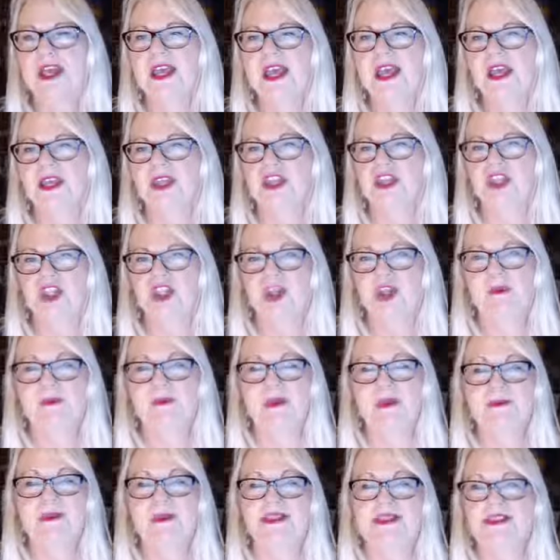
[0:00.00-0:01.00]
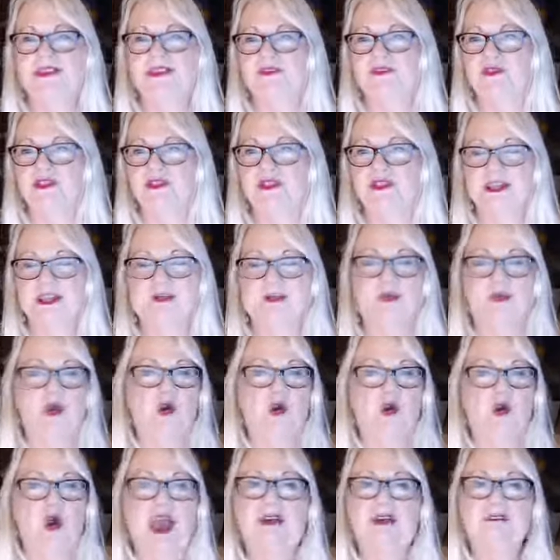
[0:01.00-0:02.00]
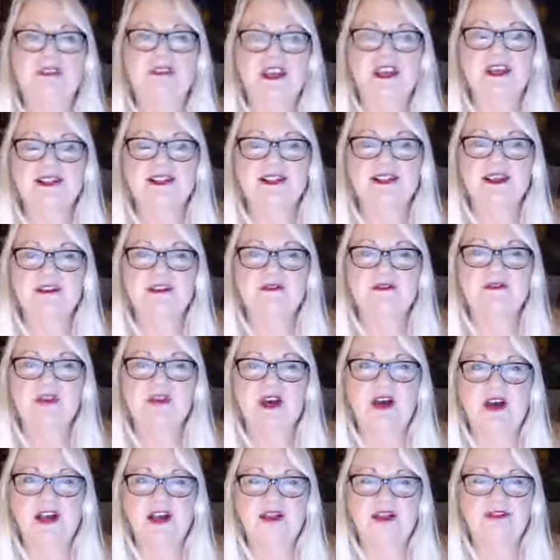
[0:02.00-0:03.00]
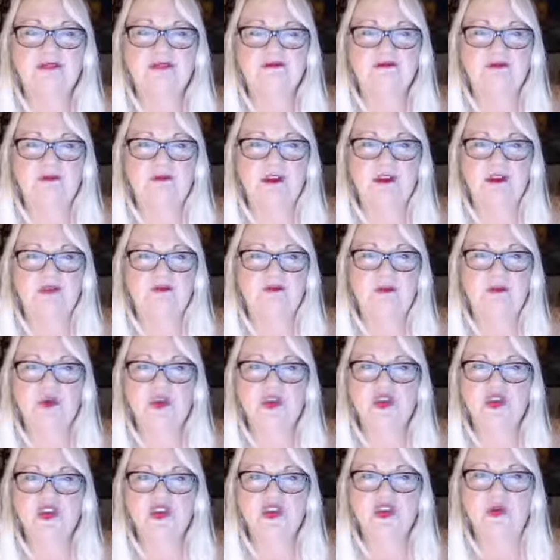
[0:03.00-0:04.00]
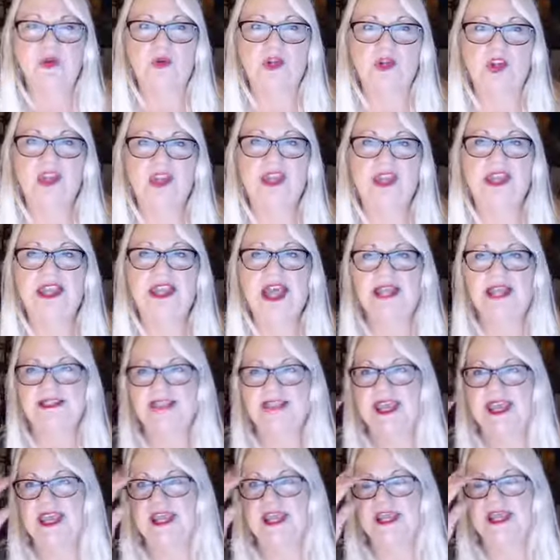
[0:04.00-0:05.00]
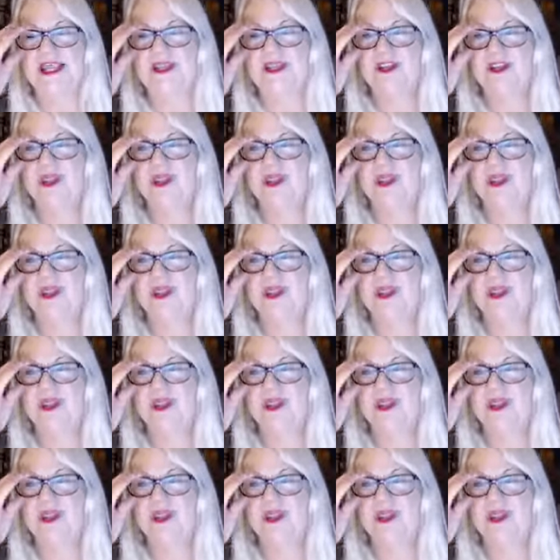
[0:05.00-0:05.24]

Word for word: you know, maybe different demographics of uh, of where you were looking at dating.